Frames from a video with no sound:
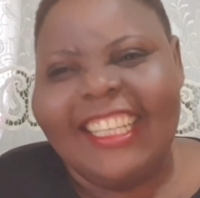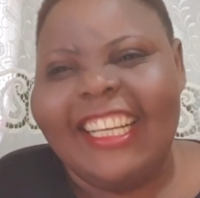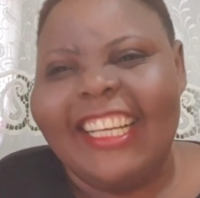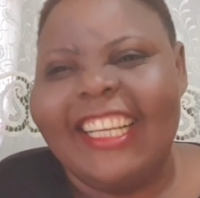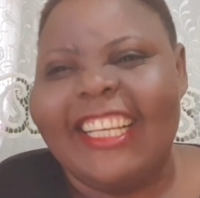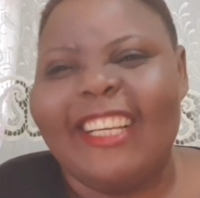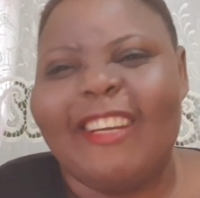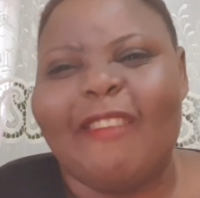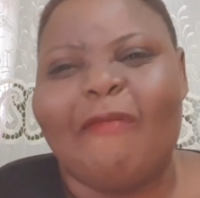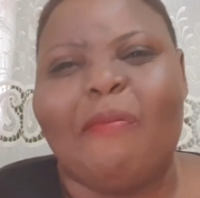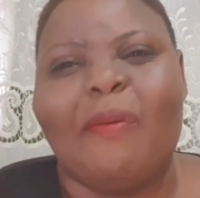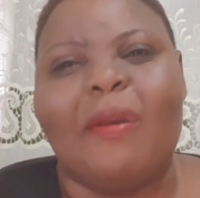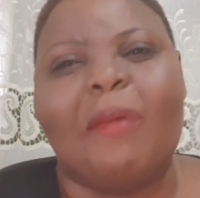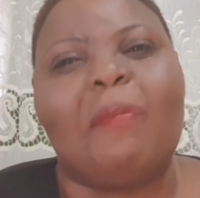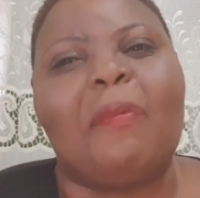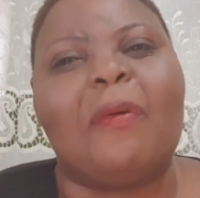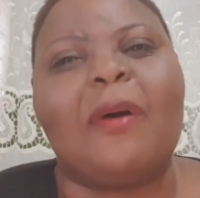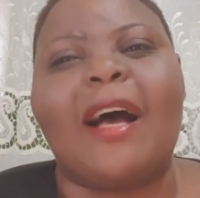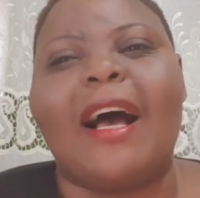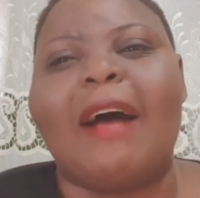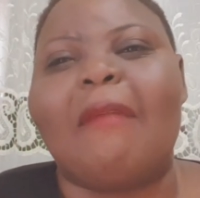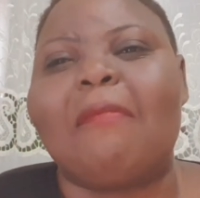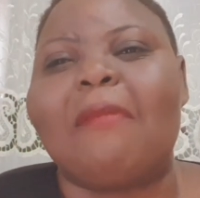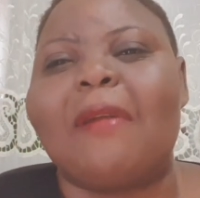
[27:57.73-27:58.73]
You
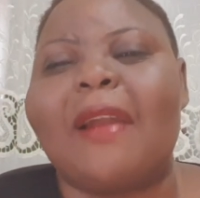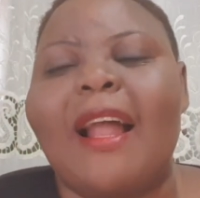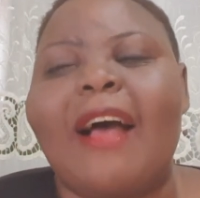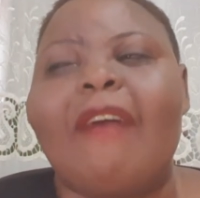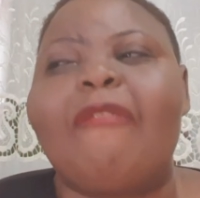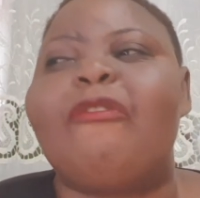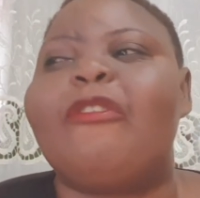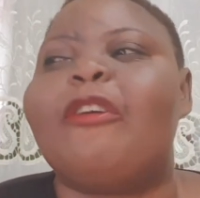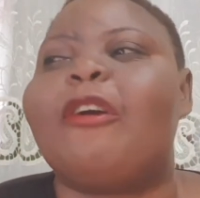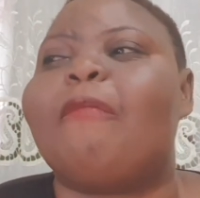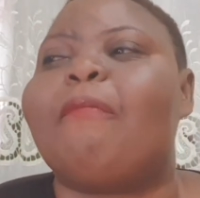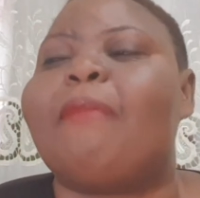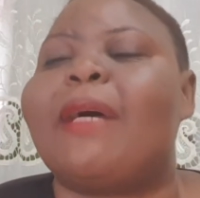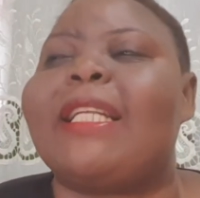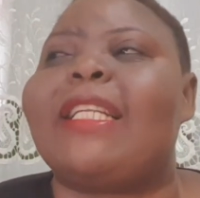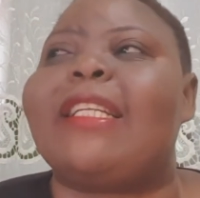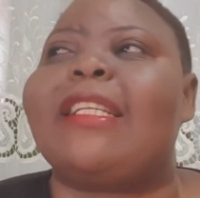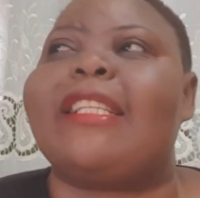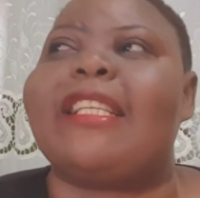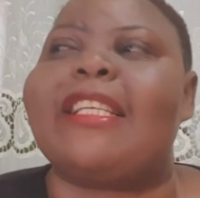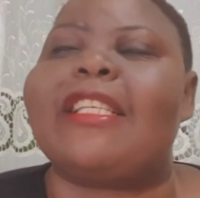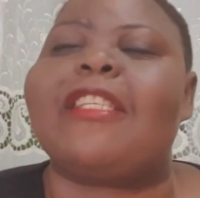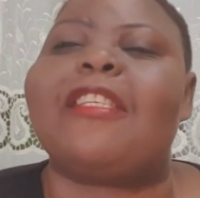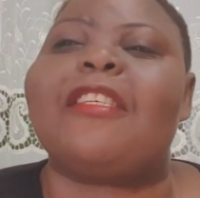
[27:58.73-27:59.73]
people, I'm laughing,
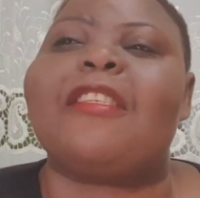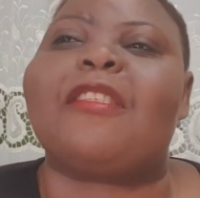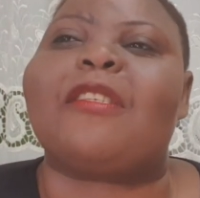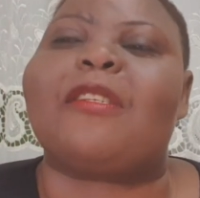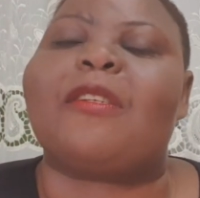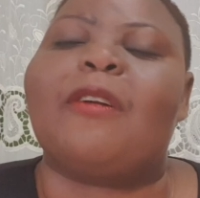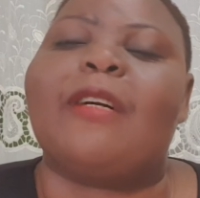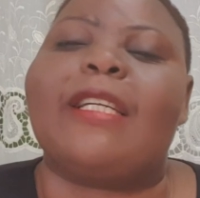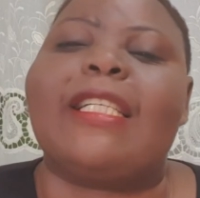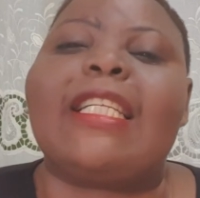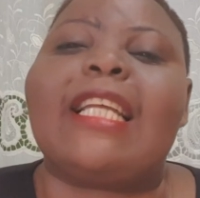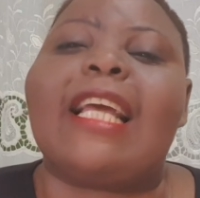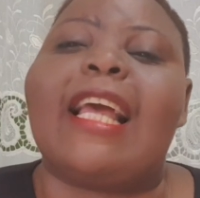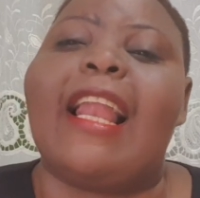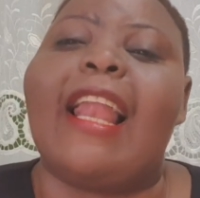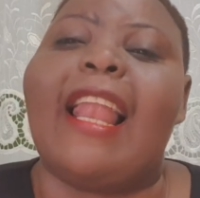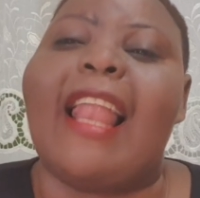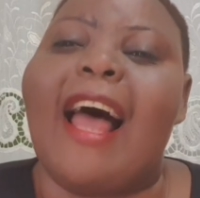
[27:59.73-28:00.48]
but this is not a